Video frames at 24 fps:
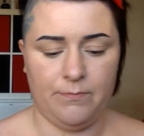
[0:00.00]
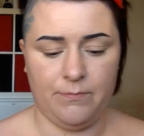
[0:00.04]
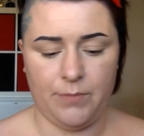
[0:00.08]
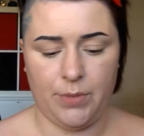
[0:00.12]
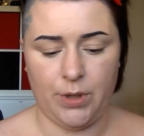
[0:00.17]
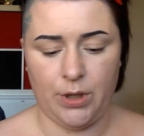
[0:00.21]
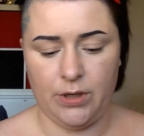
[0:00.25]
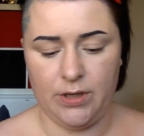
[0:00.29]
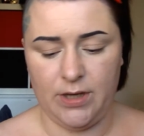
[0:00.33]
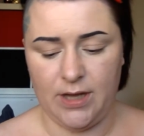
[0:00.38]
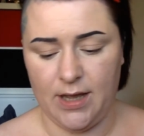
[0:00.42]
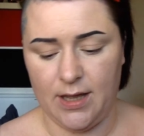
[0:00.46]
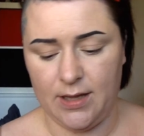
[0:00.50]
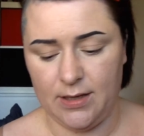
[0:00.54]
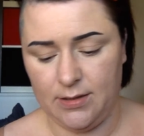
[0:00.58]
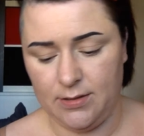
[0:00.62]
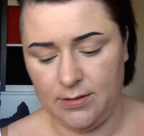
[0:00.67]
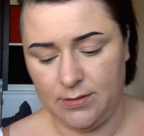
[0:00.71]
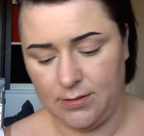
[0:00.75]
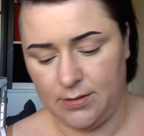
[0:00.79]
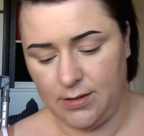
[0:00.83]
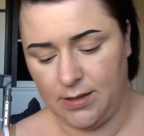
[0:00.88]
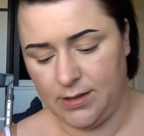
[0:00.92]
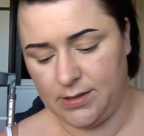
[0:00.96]
But yeah,
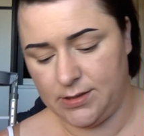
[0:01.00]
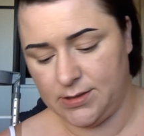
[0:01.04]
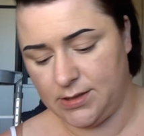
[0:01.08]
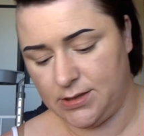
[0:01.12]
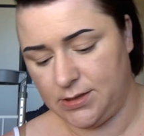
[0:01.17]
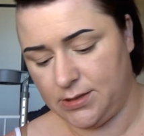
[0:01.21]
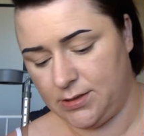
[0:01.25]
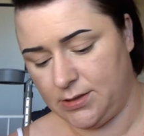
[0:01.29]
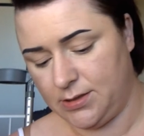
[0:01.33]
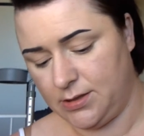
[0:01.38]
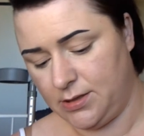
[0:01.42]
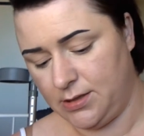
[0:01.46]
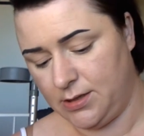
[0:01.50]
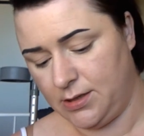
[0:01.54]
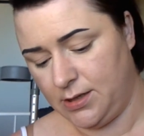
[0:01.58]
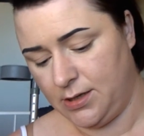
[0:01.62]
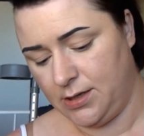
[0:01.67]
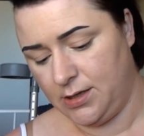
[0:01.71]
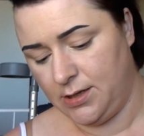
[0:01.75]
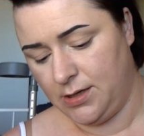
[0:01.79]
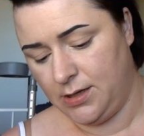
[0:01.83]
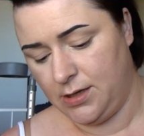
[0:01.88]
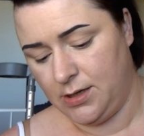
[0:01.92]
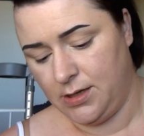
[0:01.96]
it's
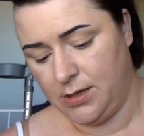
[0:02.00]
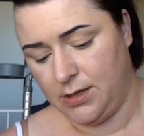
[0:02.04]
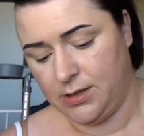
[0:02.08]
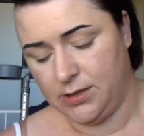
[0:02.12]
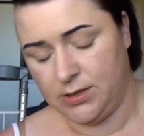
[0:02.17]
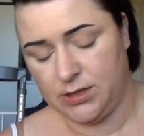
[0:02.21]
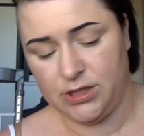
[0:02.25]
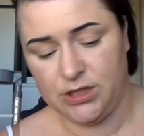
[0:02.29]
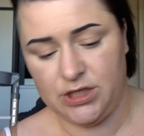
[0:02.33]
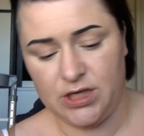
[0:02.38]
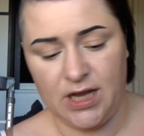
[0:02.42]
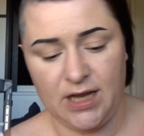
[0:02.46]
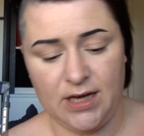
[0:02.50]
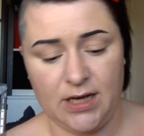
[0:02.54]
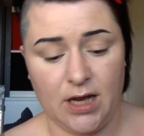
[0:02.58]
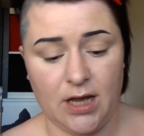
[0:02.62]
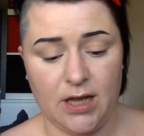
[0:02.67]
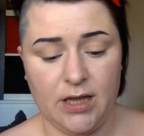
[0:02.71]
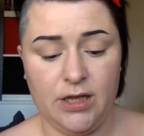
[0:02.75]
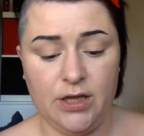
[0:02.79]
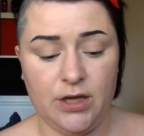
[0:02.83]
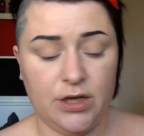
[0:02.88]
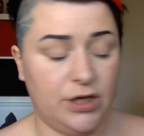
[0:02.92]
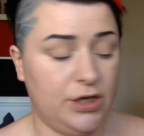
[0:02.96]
a shade
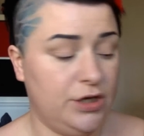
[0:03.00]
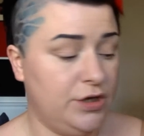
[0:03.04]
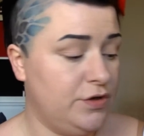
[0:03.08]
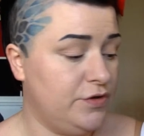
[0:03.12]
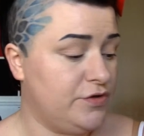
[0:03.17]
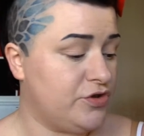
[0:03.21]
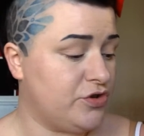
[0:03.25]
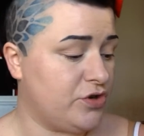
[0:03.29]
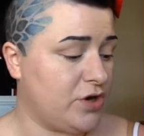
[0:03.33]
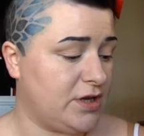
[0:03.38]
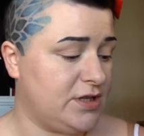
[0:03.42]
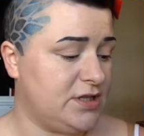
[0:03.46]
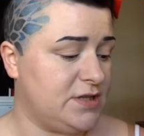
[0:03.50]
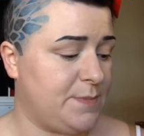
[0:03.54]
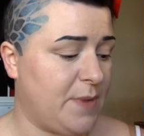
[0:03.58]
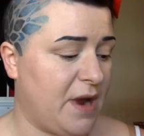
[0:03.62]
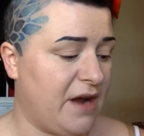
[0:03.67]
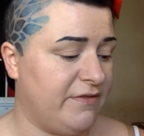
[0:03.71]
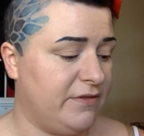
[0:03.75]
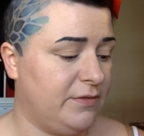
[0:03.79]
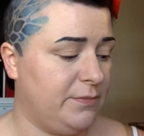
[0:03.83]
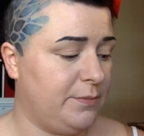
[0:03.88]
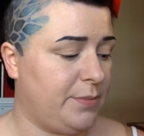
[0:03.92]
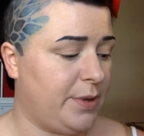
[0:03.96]
lighter. You can use
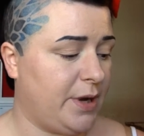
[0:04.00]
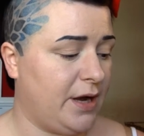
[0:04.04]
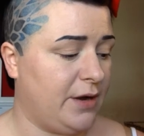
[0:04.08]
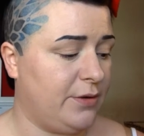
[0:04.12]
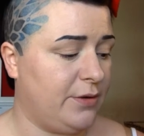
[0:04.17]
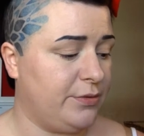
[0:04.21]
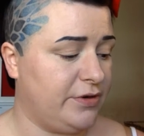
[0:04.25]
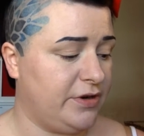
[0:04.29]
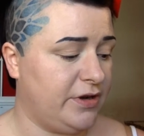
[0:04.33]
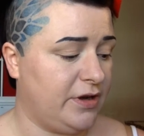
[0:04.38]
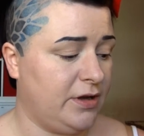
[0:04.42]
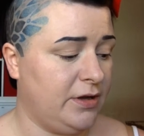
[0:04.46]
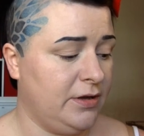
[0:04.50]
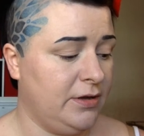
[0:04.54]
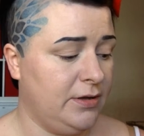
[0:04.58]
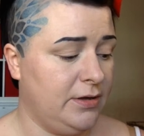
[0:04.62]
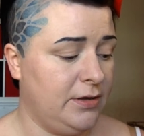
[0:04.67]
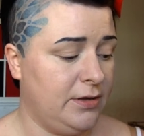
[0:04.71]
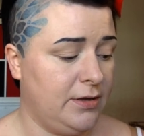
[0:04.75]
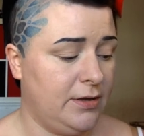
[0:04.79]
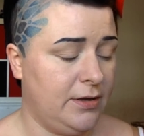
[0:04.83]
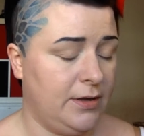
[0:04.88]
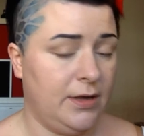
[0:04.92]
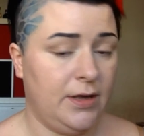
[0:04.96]
transparent powder.
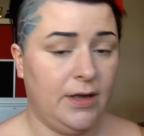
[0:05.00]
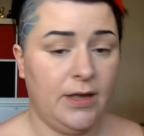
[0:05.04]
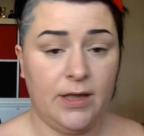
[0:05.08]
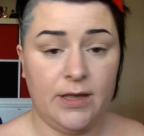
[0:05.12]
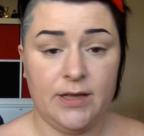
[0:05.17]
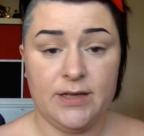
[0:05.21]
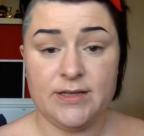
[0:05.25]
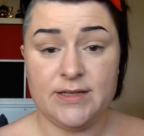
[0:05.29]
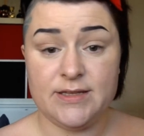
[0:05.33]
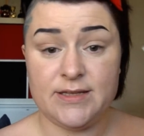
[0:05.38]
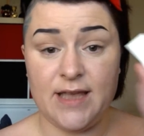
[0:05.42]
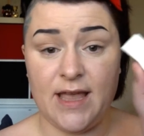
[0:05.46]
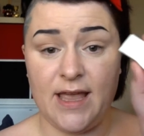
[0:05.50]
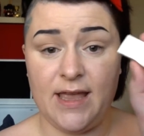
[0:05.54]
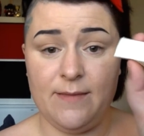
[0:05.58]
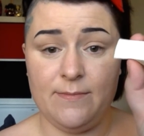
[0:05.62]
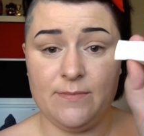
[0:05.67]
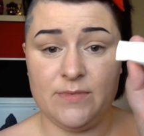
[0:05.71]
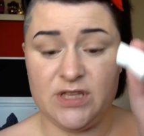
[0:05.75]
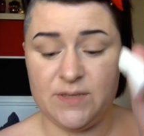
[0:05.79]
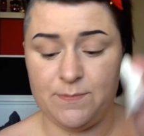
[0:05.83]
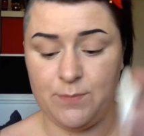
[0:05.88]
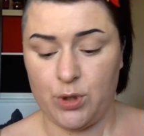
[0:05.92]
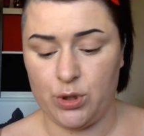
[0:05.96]
Same
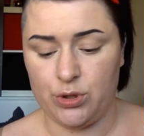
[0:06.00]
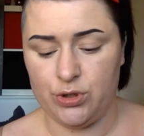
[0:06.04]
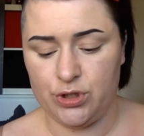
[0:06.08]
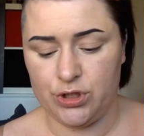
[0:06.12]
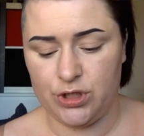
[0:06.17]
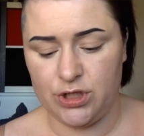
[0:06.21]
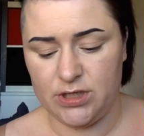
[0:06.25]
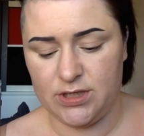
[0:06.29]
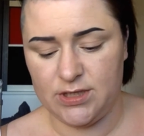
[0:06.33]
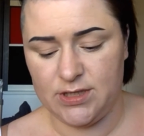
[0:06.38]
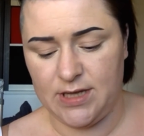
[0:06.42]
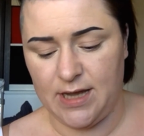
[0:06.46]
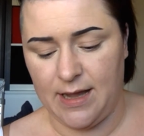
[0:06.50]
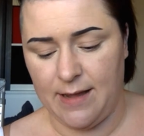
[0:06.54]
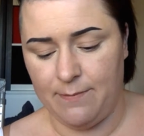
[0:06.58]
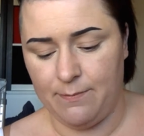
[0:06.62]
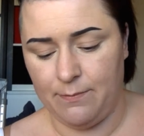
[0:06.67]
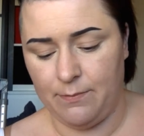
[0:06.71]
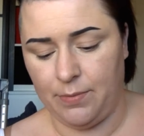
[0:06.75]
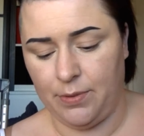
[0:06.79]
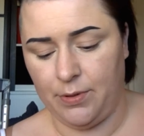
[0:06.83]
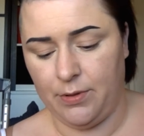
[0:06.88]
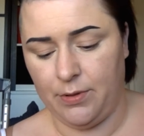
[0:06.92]
sponge that's damp.